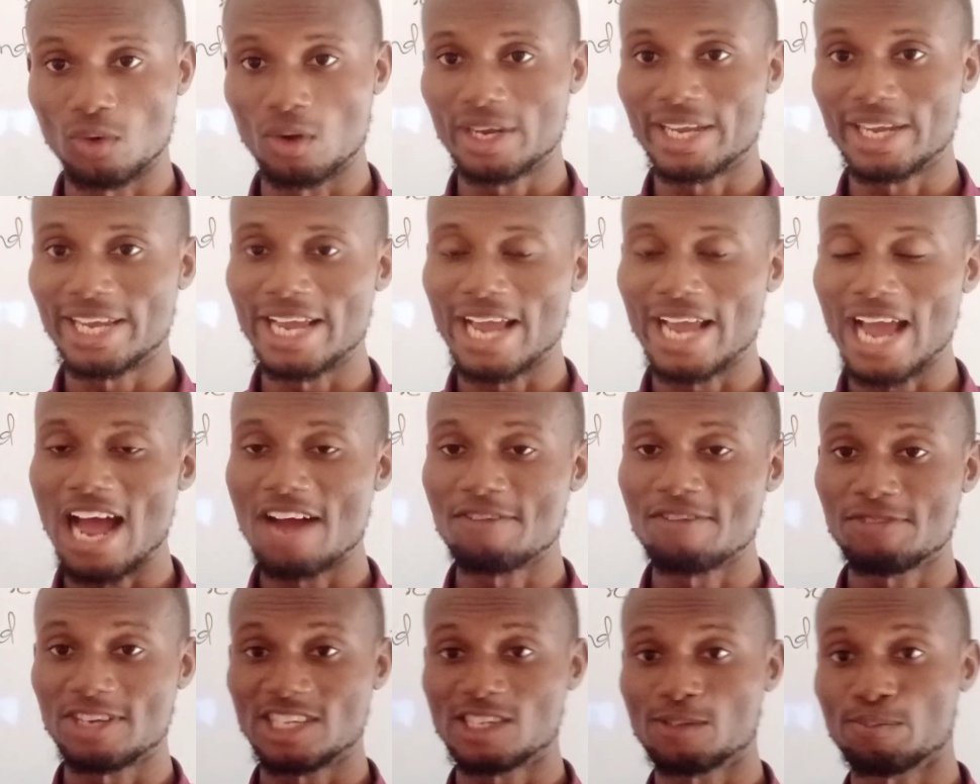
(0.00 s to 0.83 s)
Okay,
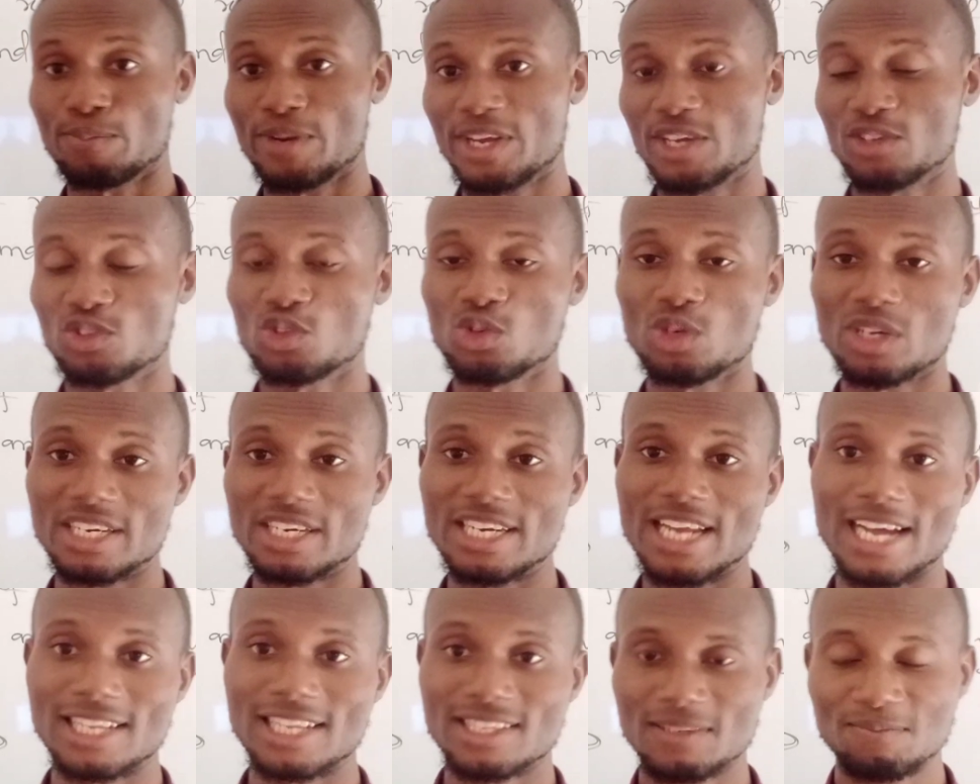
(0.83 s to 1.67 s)
I've explained to you
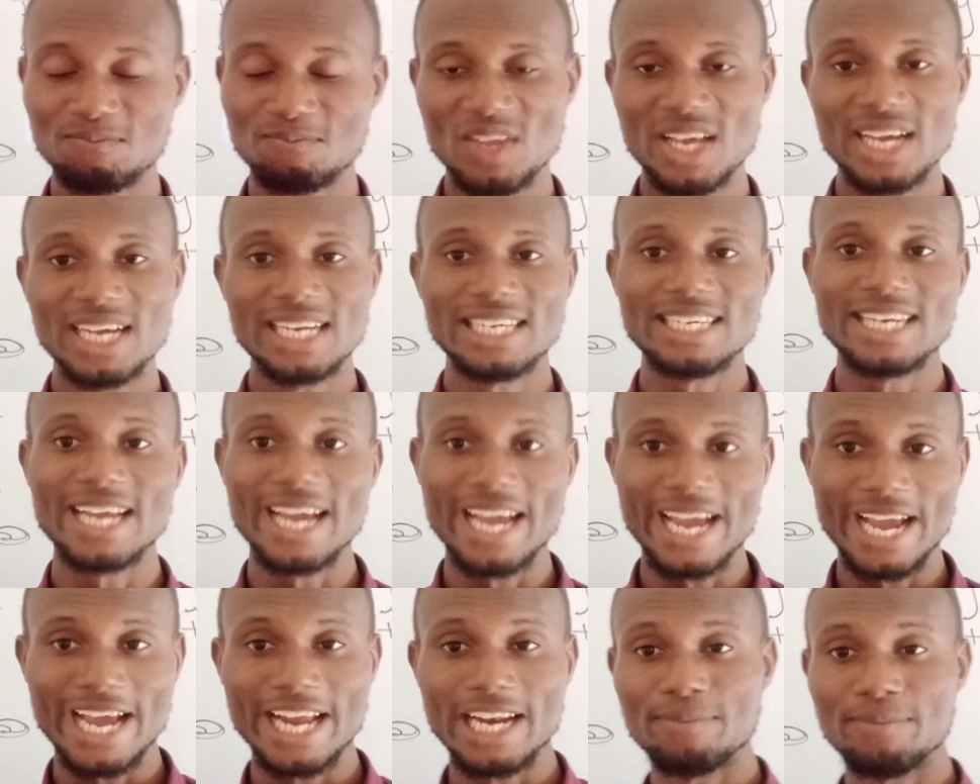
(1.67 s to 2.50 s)
that
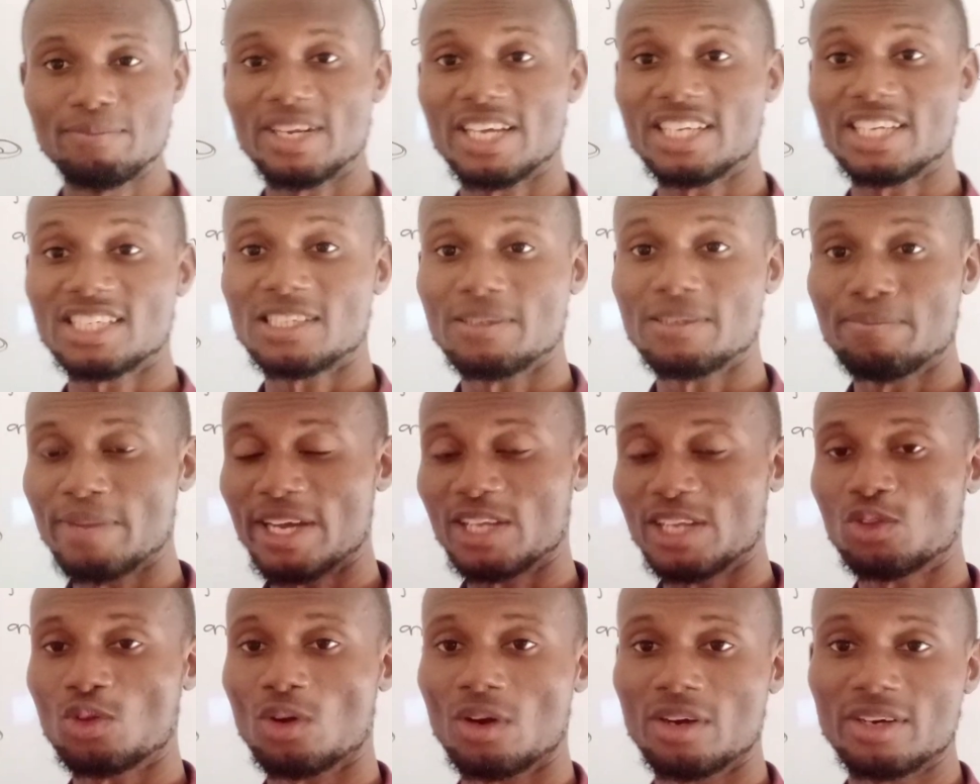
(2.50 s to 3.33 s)
the elimination
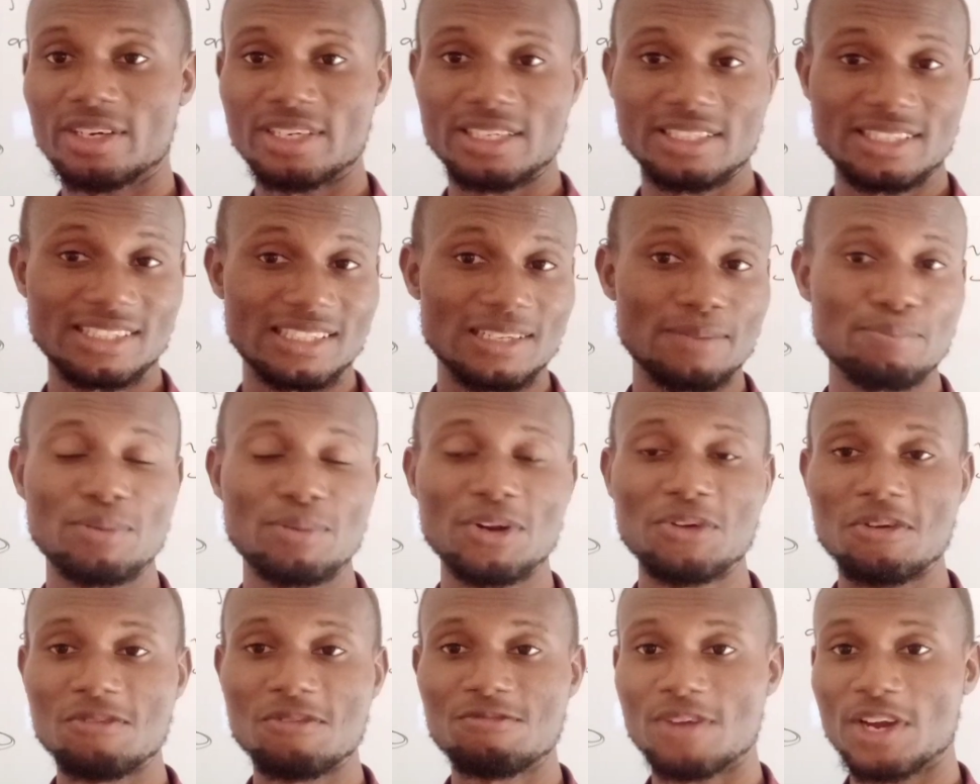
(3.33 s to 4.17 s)
method
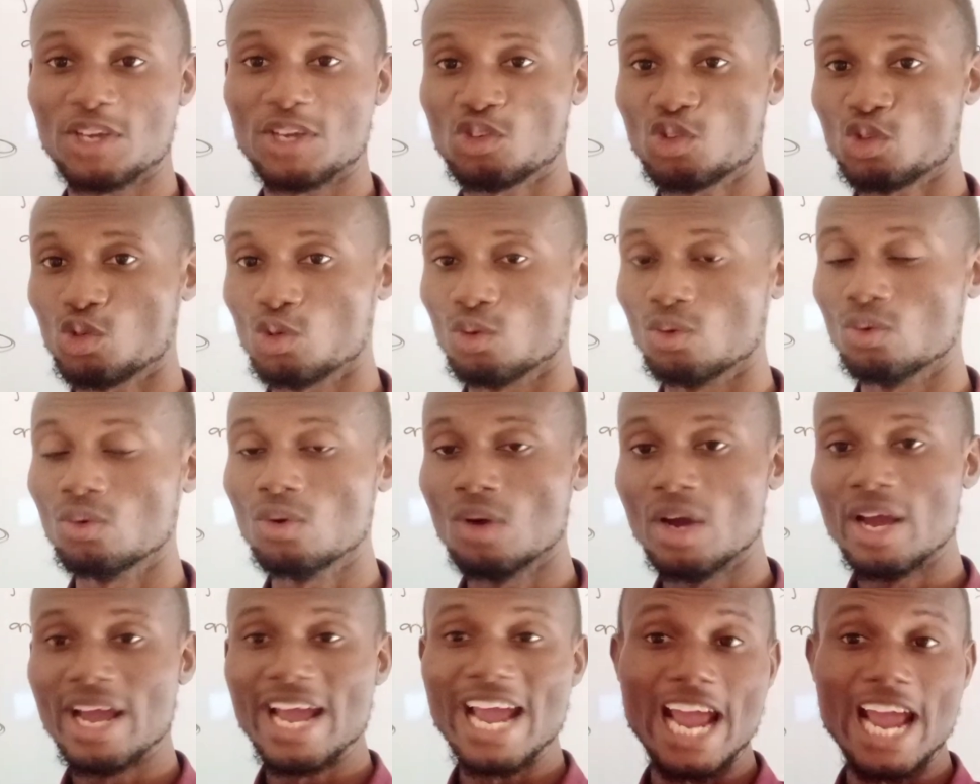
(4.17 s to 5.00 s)
simply refers to
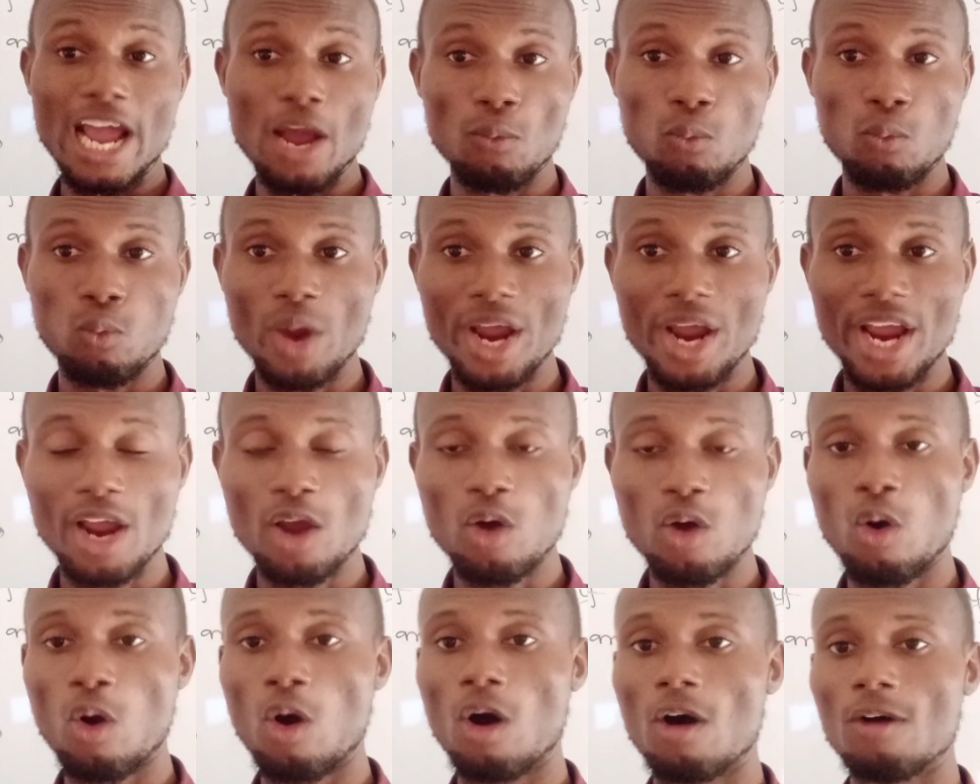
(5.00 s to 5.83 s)
a
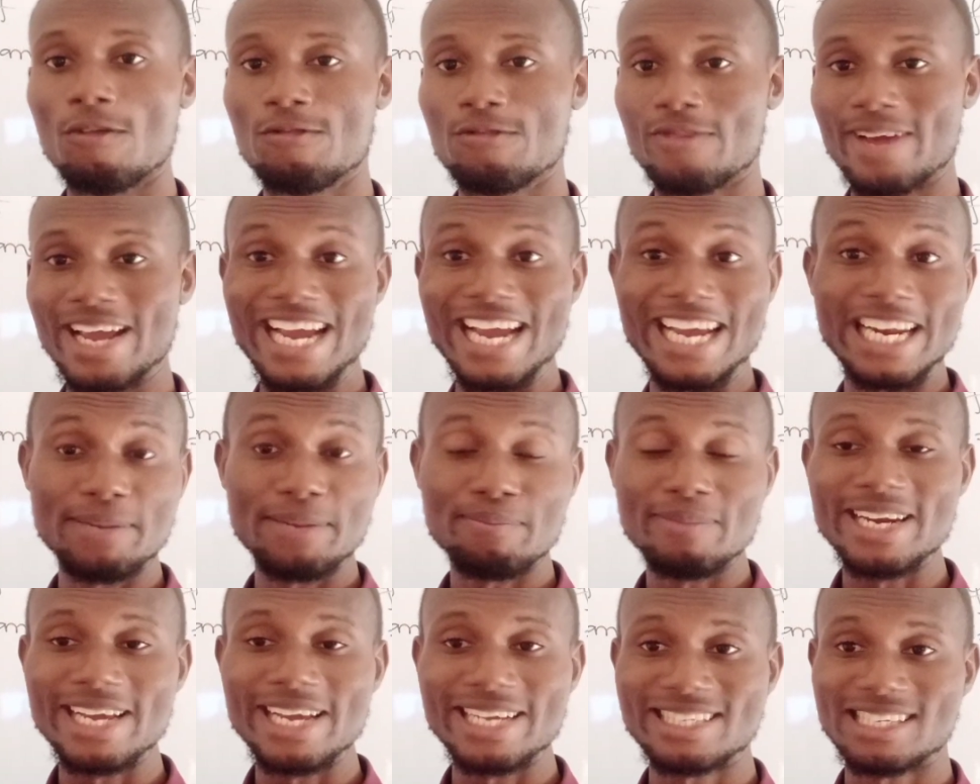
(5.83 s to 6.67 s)
way of
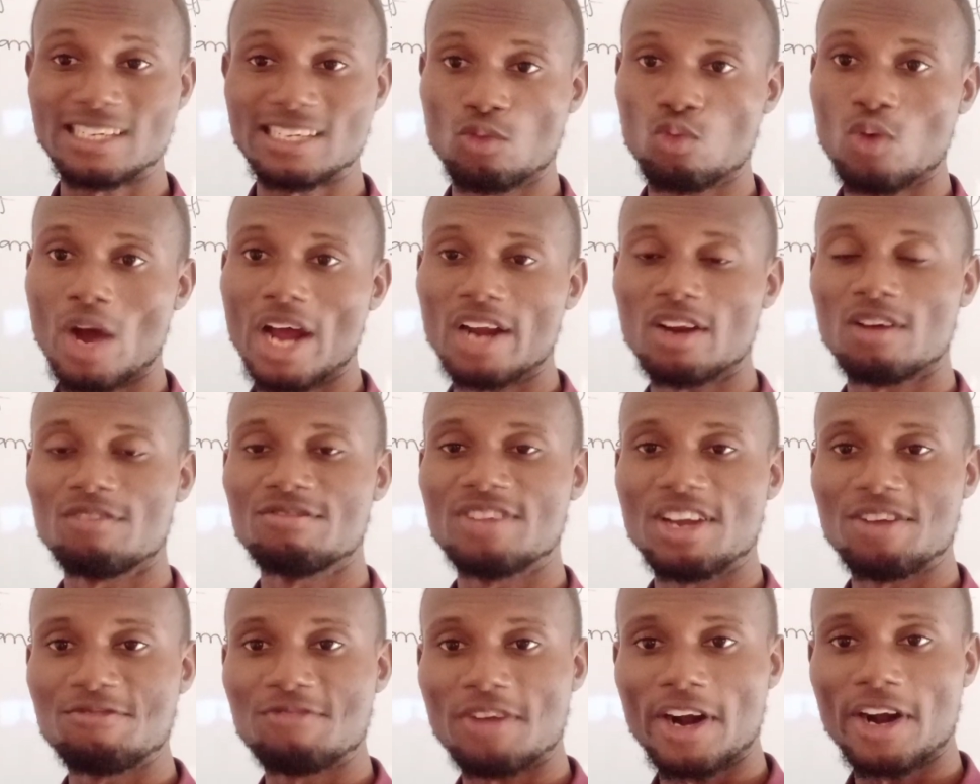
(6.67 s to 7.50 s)
eliminating one of
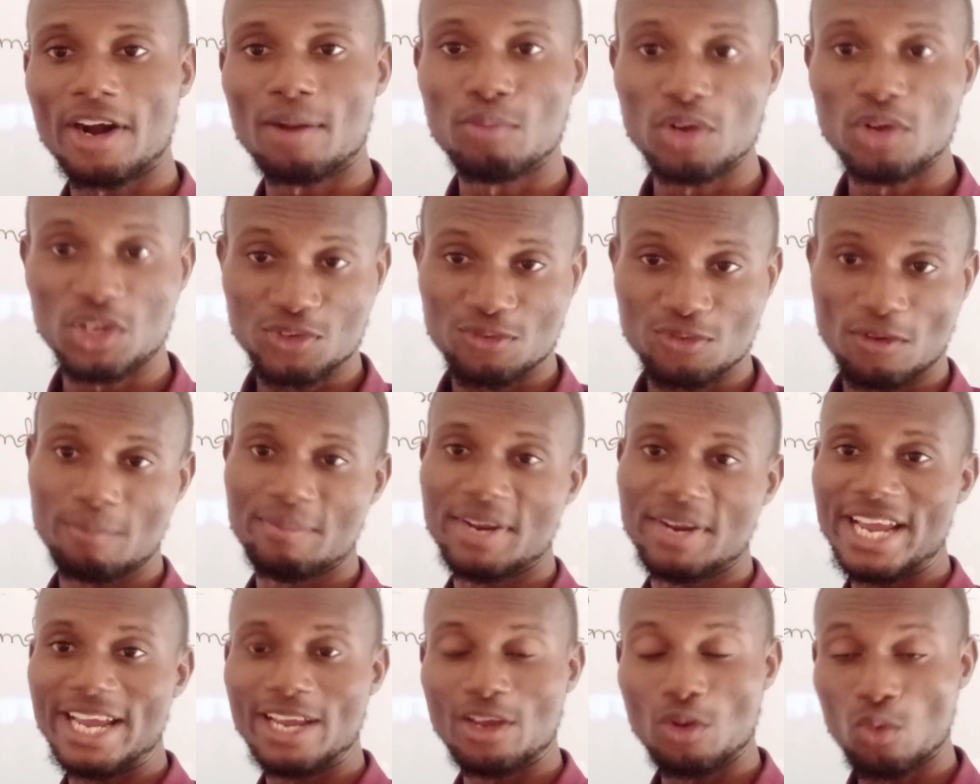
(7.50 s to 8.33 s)
the variables from
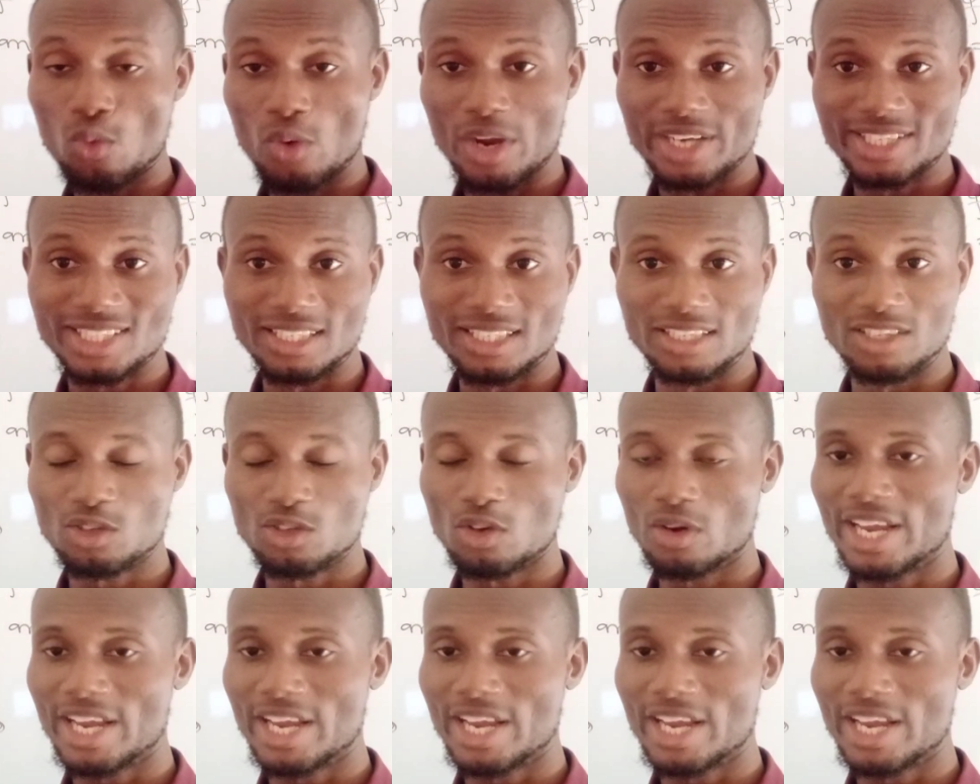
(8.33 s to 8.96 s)
the equations.